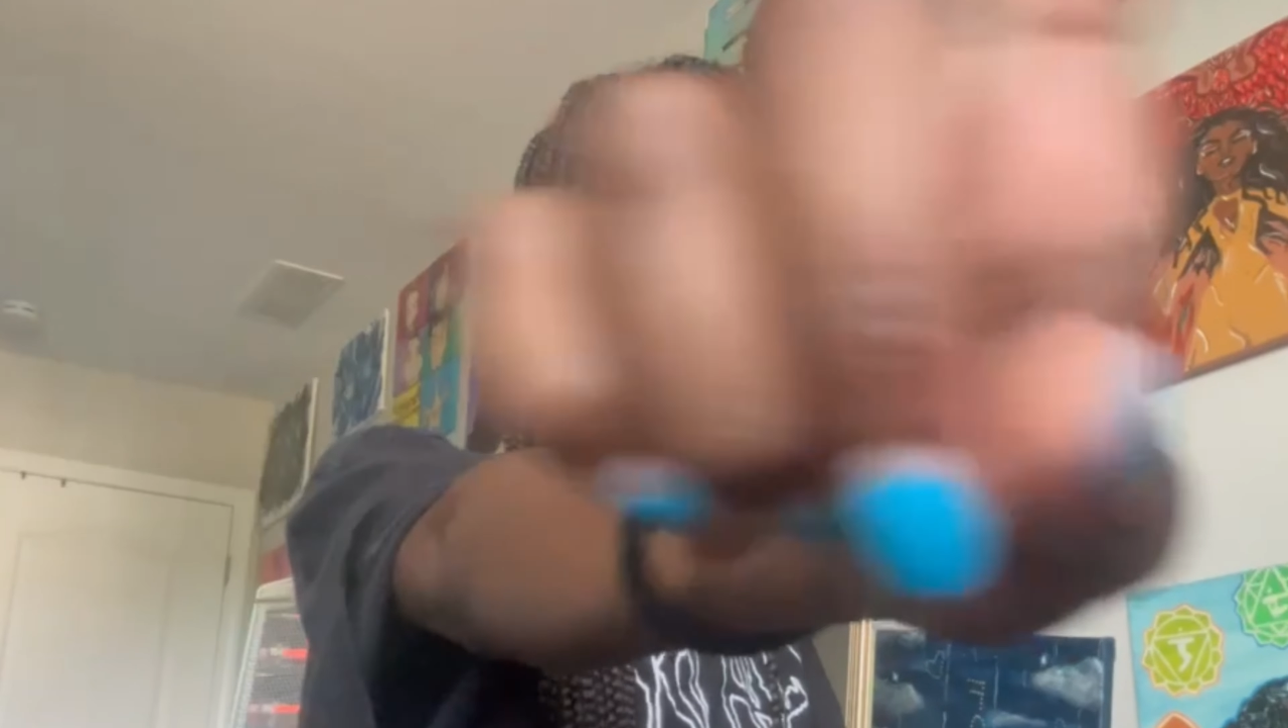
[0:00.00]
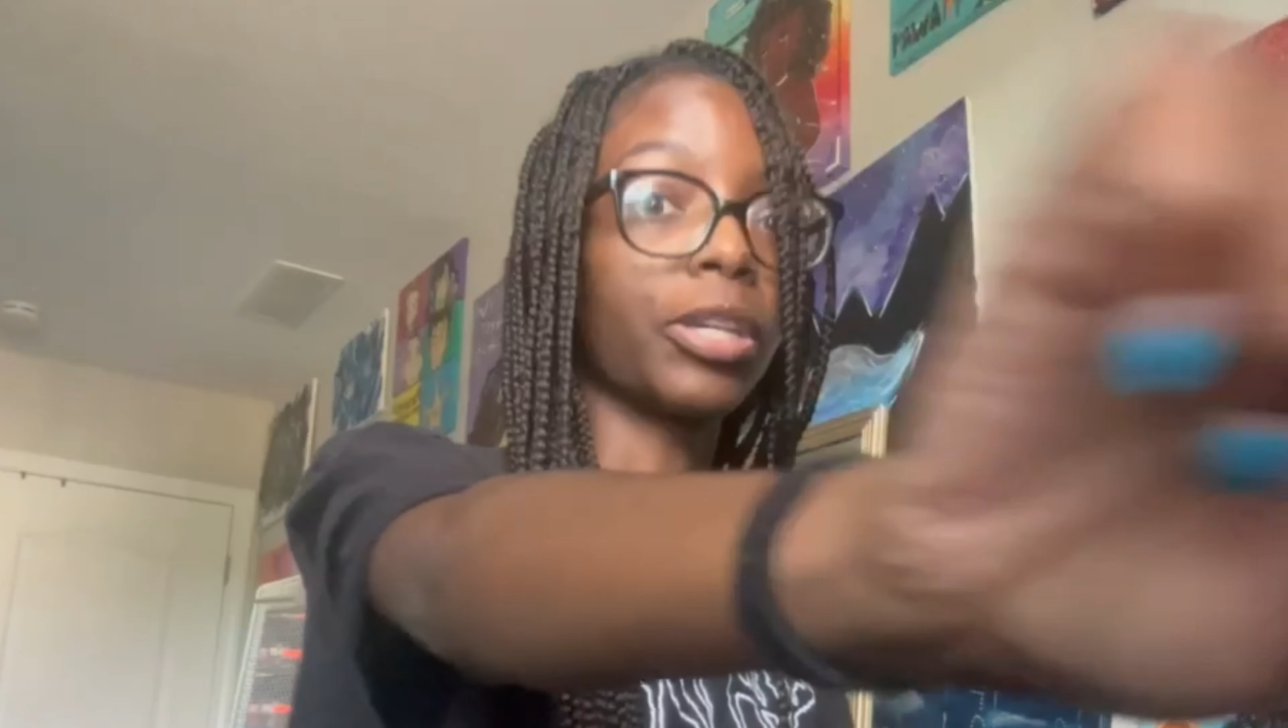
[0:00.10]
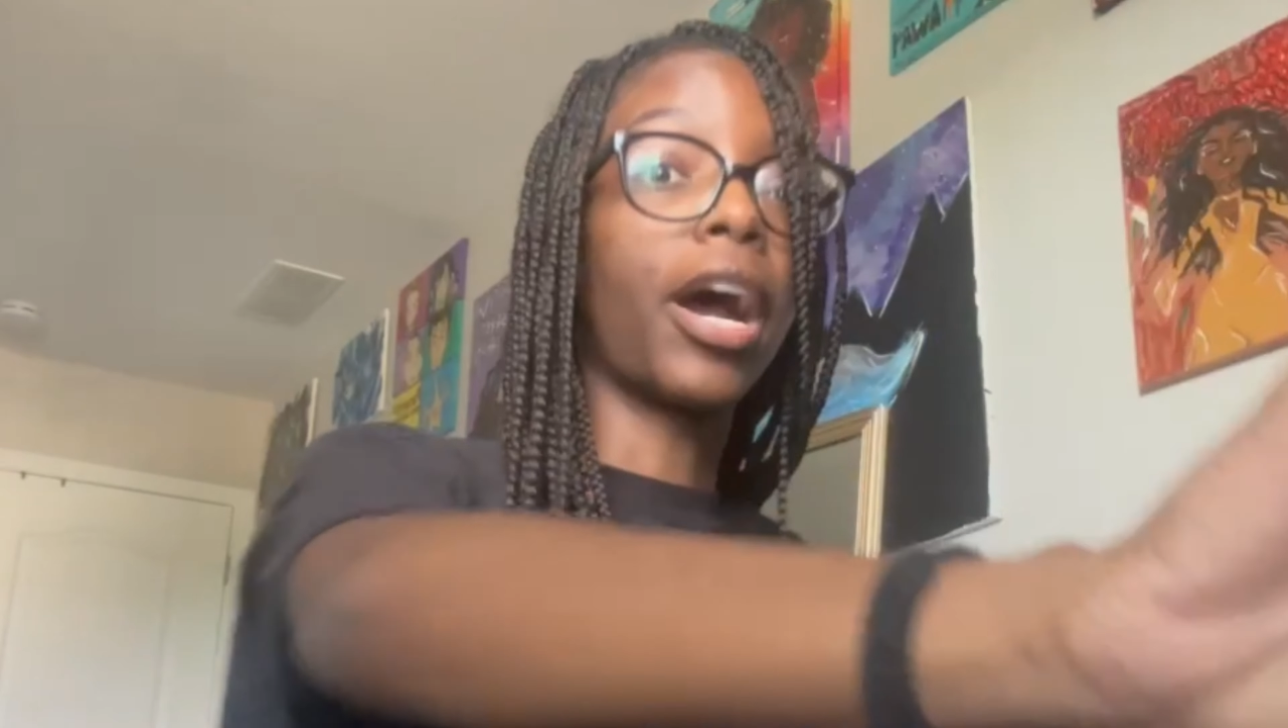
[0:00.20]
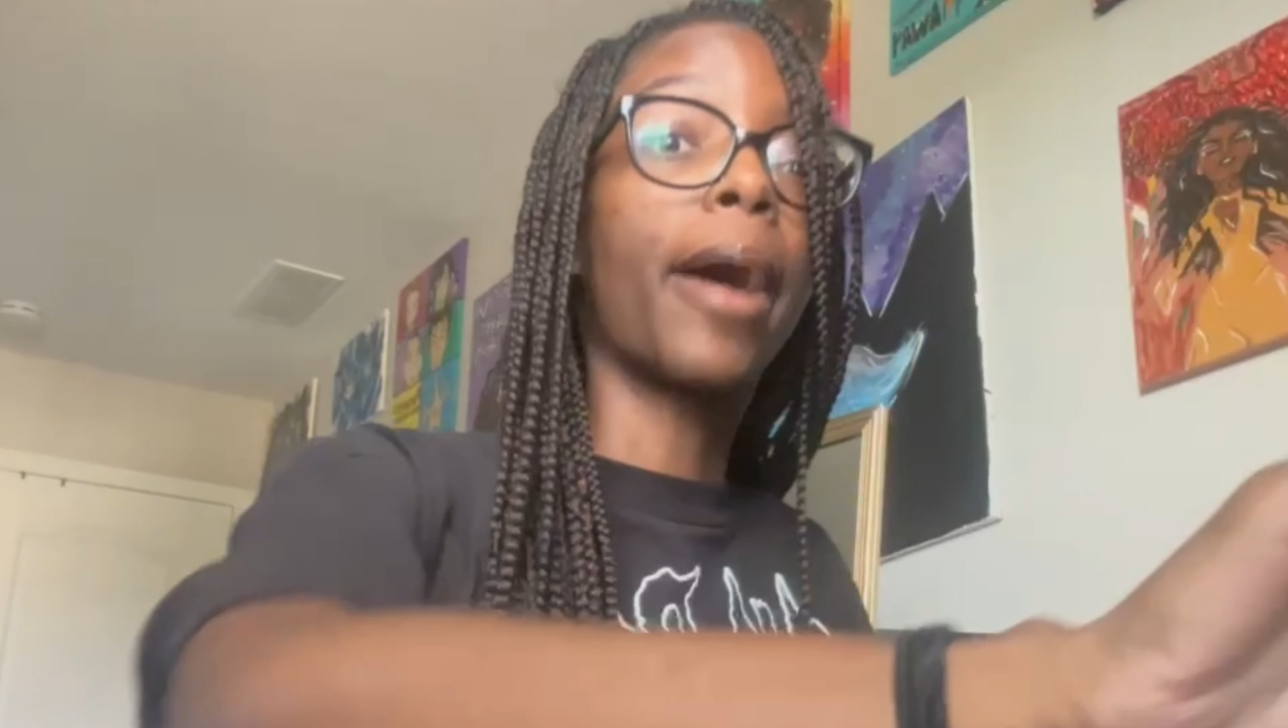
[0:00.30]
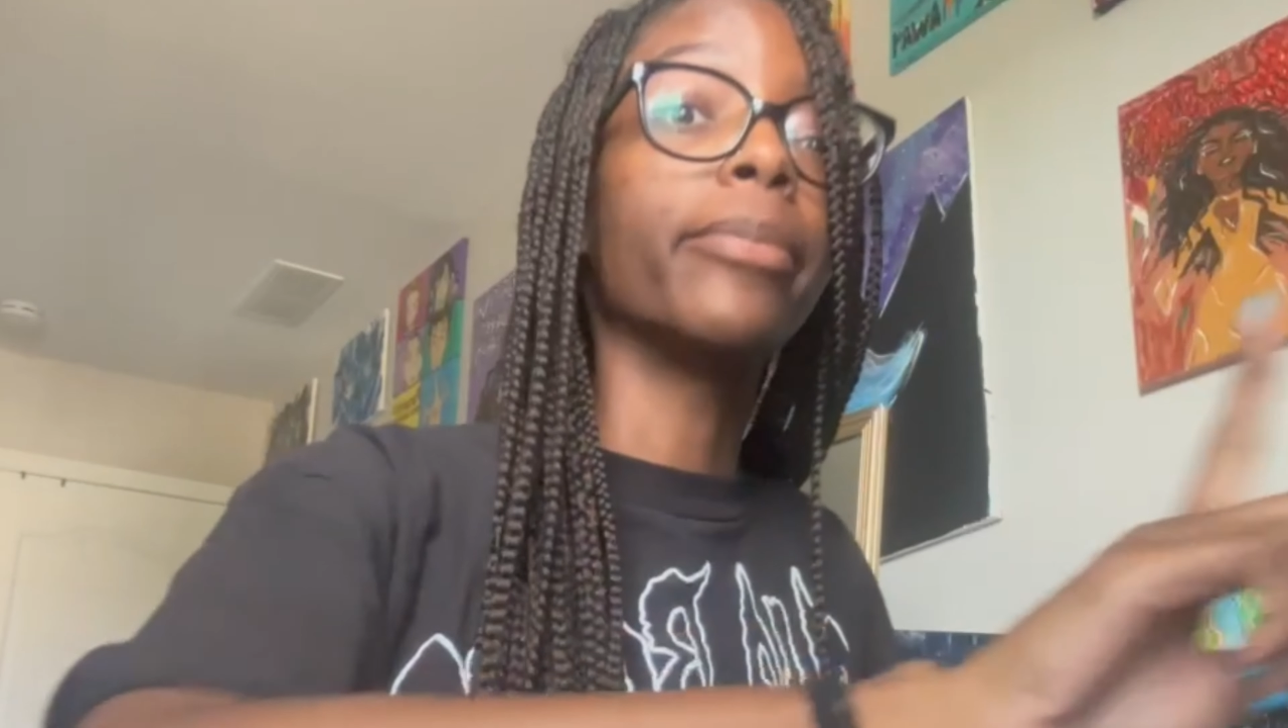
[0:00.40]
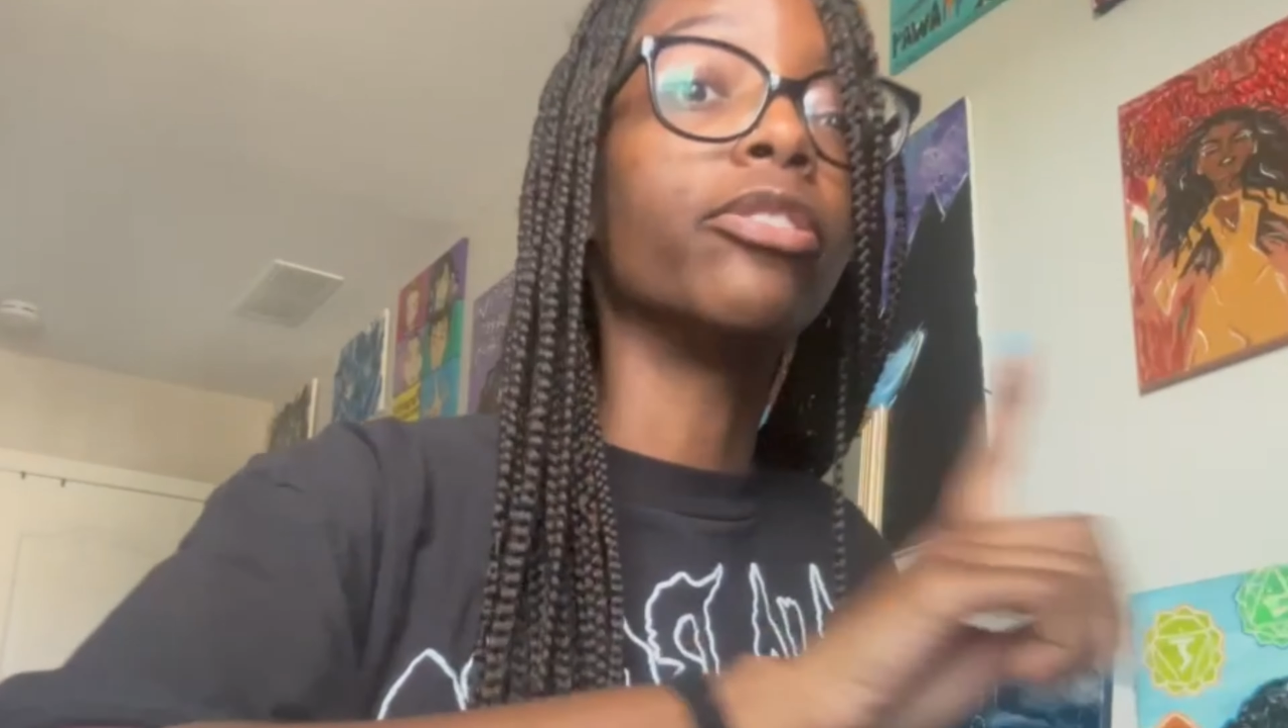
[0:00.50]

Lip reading: So I'll be